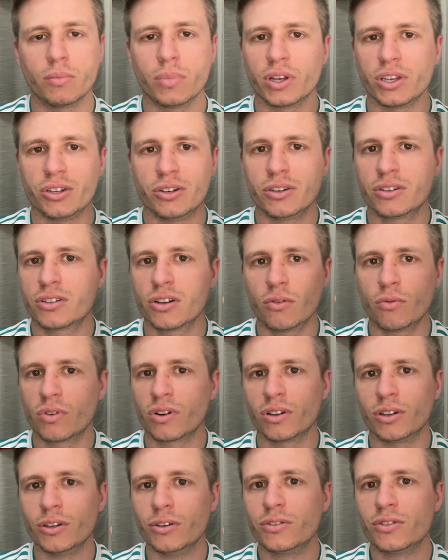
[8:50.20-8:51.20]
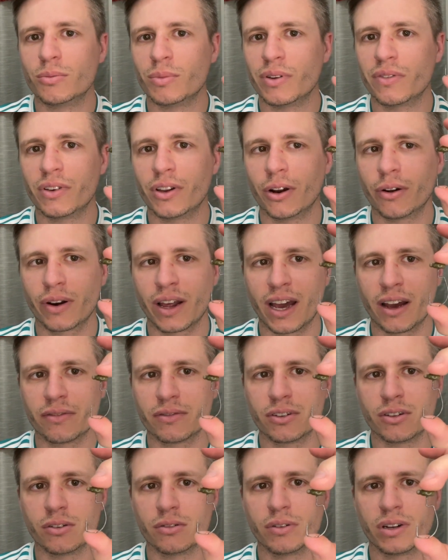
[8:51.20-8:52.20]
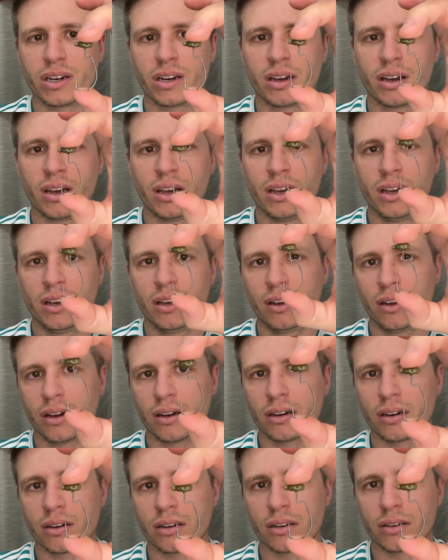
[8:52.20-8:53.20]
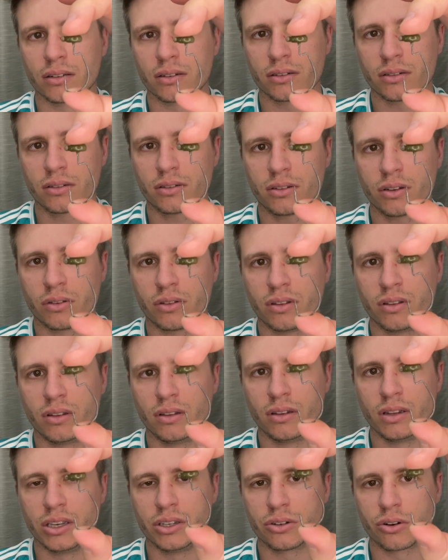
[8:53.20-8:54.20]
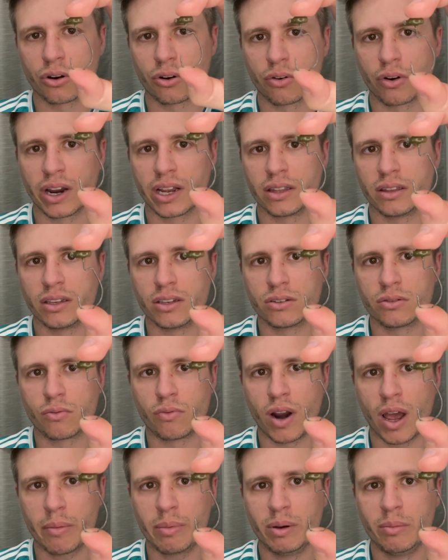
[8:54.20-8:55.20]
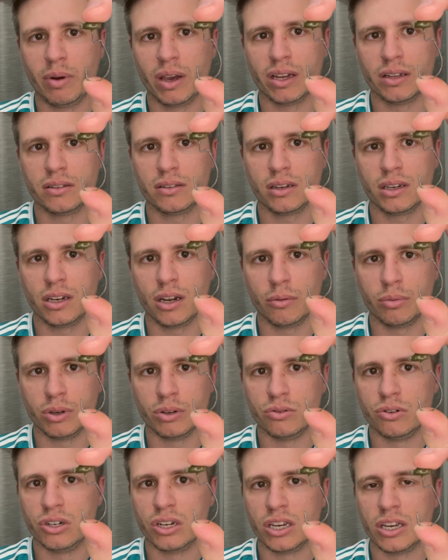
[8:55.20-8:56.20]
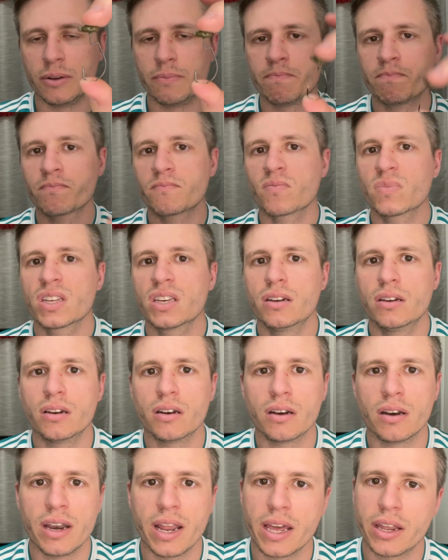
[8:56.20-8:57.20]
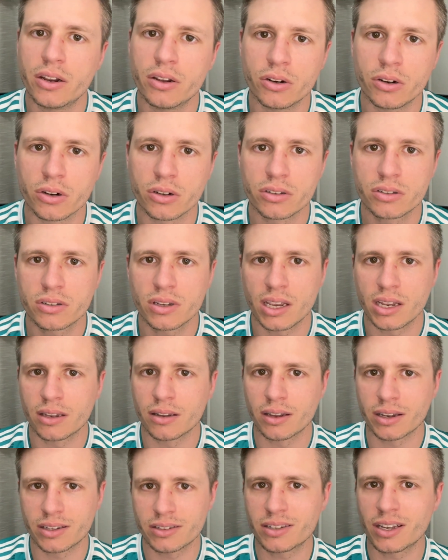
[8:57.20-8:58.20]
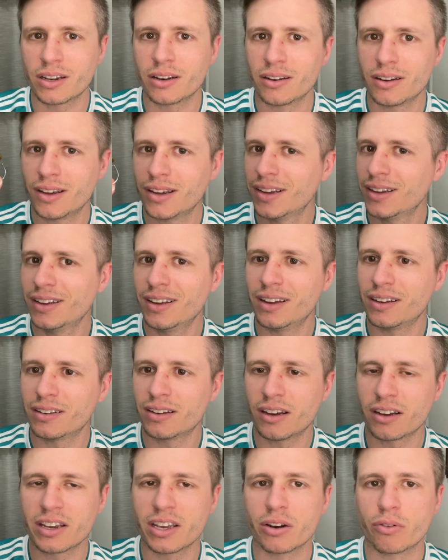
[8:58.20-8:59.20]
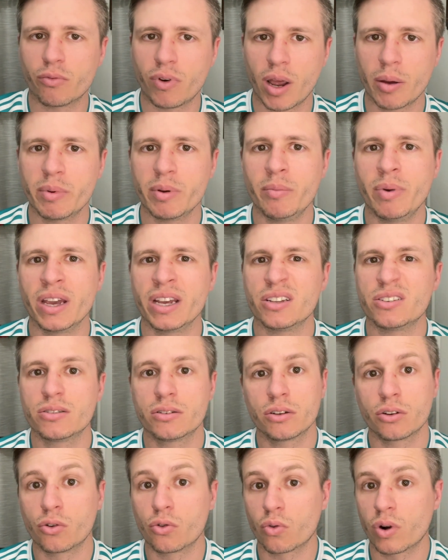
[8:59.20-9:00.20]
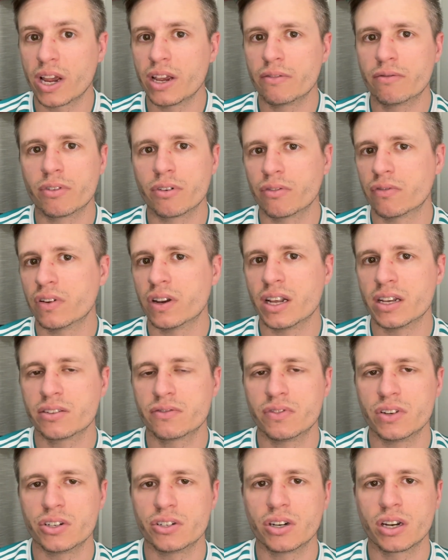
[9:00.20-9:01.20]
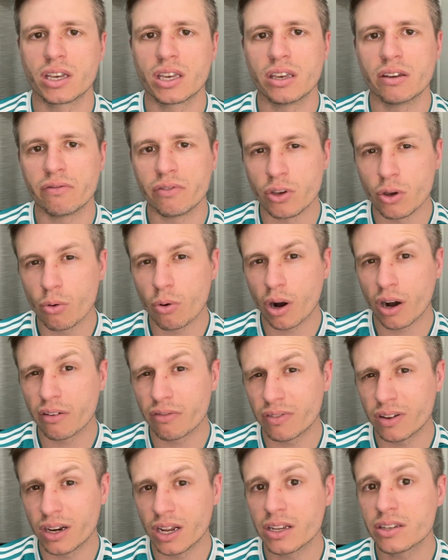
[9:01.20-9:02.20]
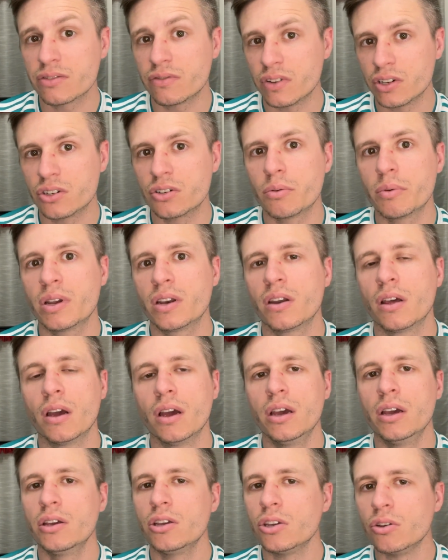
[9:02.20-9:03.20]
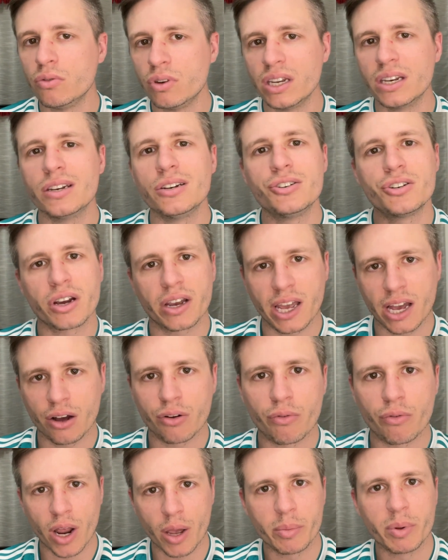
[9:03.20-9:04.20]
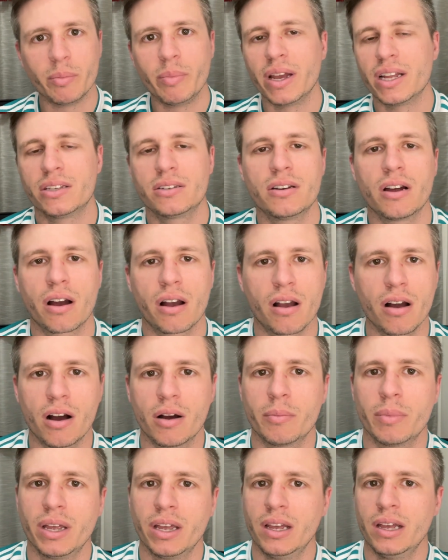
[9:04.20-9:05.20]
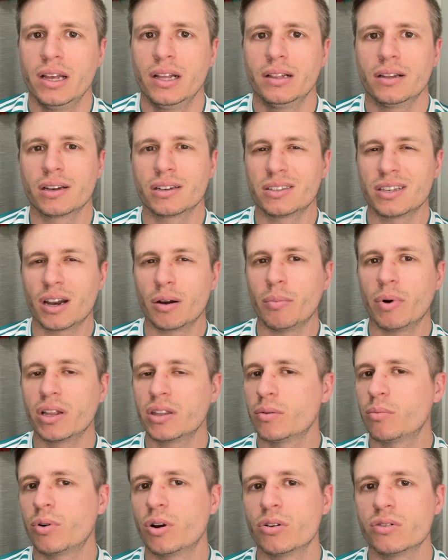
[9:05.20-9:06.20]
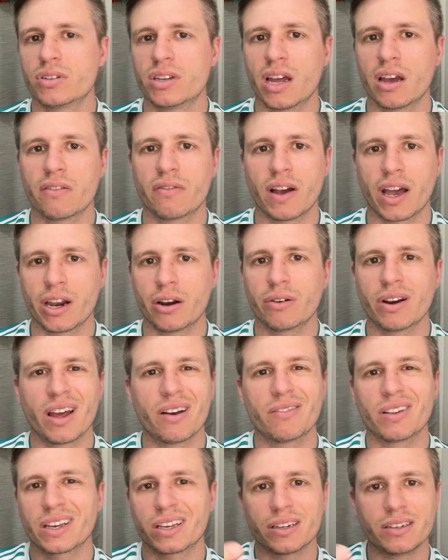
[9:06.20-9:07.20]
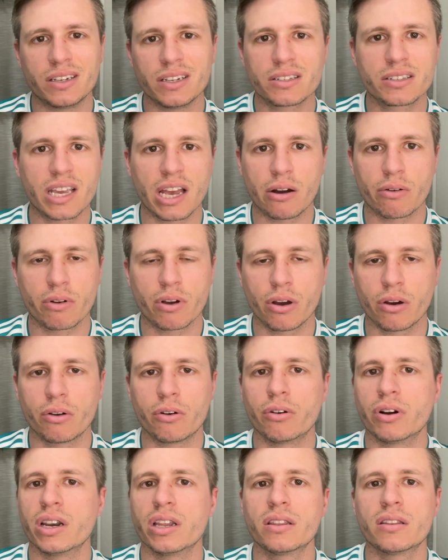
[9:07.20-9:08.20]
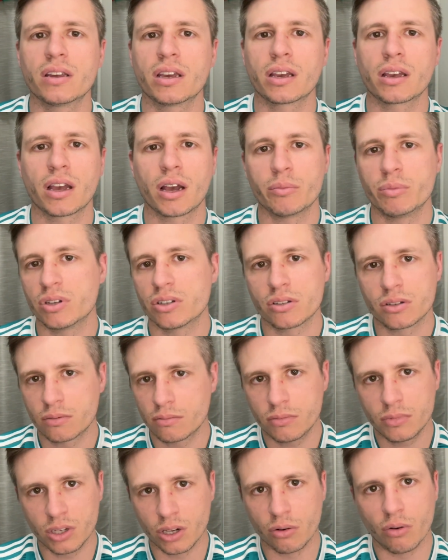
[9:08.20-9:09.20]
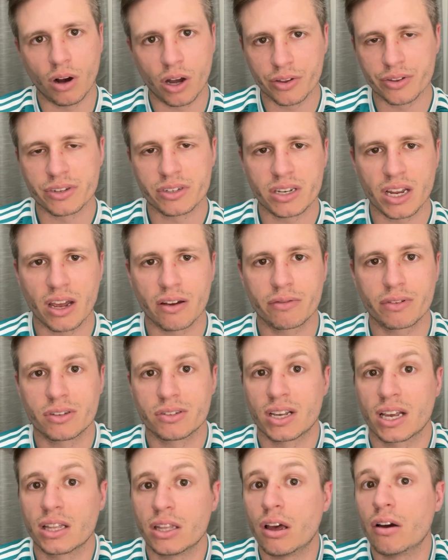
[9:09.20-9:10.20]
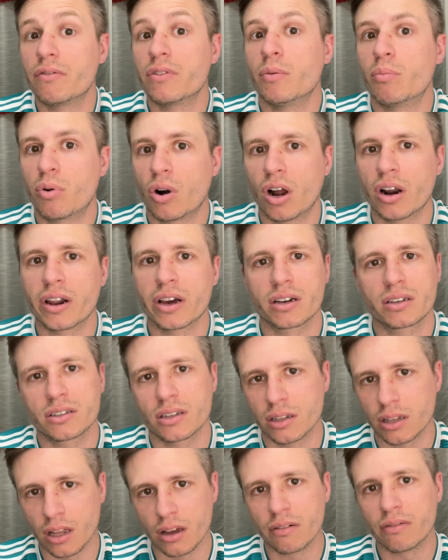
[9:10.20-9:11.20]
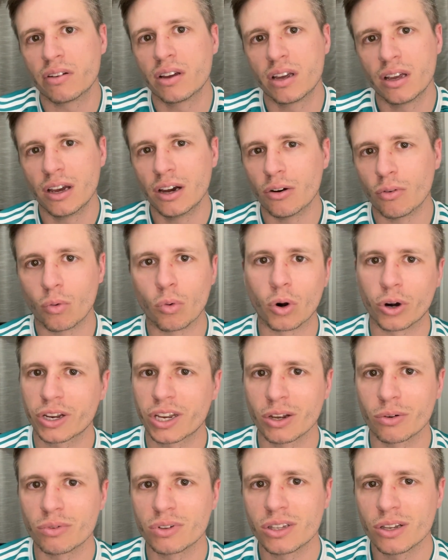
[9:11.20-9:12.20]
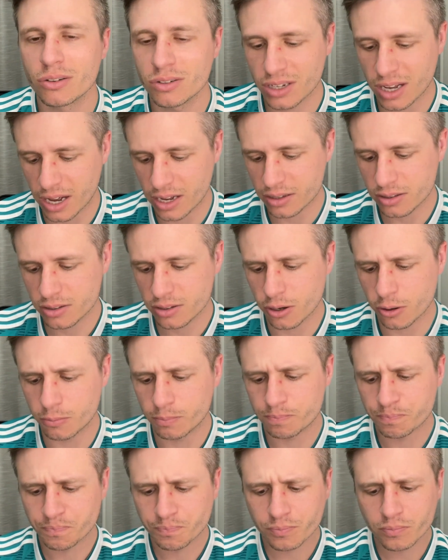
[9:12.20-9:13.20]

but you just don't want to lose them if you don't have to. And so these are great, these Rabid Baits EWG Ned hooks. And like I said, again, Rabid Baits, great for finesse fishing. If you are a finesse fisherman, you need to check rabidbaits.com. Like I said, I'm on the pro staff. I don't have like a discount code or anything. I'm just on the staff because I love the products and love working with those guys. So